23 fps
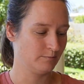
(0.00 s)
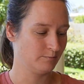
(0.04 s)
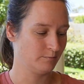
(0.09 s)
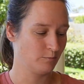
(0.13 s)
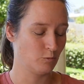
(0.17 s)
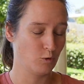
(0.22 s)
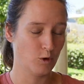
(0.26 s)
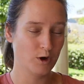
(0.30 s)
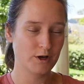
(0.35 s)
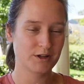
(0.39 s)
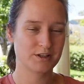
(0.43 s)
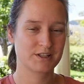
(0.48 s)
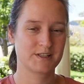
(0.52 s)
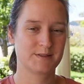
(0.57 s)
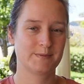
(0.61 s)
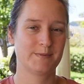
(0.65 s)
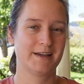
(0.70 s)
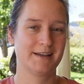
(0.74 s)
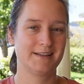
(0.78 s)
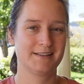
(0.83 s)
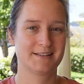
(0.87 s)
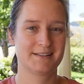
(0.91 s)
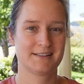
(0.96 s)

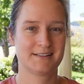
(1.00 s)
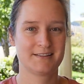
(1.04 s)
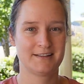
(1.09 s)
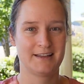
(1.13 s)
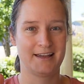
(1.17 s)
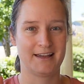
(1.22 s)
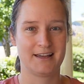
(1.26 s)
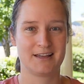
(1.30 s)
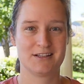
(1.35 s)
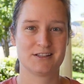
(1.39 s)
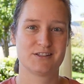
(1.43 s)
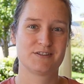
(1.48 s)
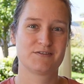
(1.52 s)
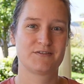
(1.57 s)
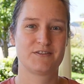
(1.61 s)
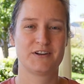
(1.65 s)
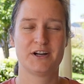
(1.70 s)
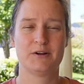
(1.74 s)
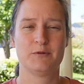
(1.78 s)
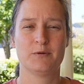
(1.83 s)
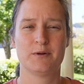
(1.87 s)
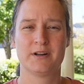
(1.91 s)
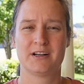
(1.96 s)
workspace
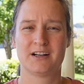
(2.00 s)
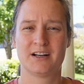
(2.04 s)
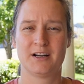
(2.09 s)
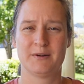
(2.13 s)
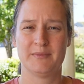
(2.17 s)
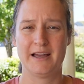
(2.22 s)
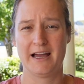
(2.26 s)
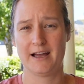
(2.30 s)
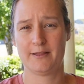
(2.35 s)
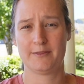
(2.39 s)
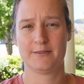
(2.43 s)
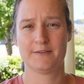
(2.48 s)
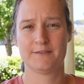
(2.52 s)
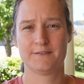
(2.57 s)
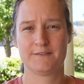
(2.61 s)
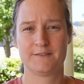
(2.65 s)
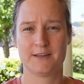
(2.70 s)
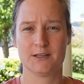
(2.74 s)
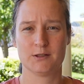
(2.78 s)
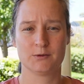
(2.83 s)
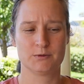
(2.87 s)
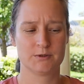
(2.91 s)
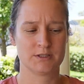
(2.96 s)
hands-free when I'm out in the
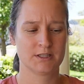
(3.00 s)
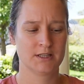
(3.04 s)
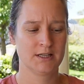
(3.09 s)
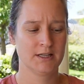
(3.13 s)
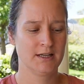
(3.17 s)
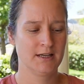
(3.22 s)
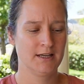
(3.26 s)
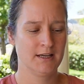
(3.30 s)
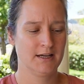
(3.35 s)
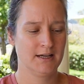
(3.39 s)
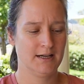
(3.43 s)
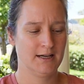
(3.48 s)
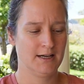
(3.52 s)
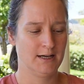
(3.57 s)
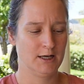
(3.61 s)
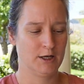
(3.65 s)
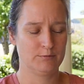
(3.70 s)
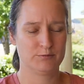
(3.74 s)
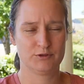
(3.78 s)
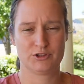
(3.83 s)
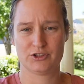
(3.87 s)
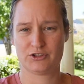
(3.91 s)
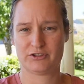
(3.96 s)
field.
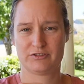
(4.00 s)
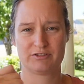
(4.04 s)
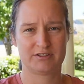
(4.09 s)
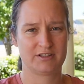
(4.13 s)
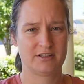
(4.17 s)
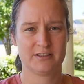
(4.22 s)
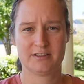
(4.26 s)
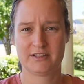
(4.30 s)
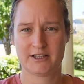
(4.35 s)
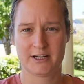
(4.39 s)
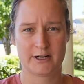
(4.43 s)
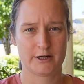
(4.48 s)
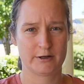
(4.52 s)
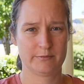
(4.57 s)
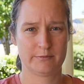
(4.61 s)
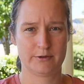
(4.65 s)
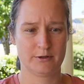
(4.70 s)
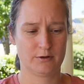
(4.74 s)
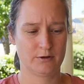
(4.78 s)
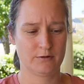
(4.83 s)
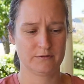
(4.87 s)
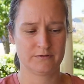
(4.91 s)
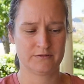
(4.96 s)
Just tear a
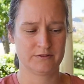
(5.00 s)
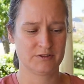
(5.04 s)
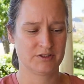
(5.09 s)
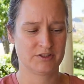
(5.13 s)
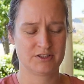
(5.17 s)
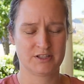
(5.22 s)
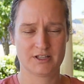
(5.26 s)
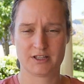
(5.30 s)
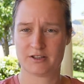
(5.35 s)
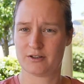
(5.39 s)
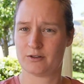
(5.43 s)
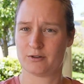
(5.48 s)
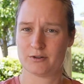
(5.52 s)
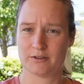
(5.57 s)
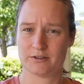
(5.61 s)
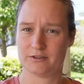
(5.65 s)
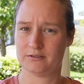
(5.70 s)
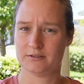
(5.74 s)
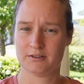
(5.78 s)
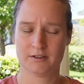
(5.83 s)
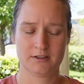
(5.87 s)
bit off and stick it on.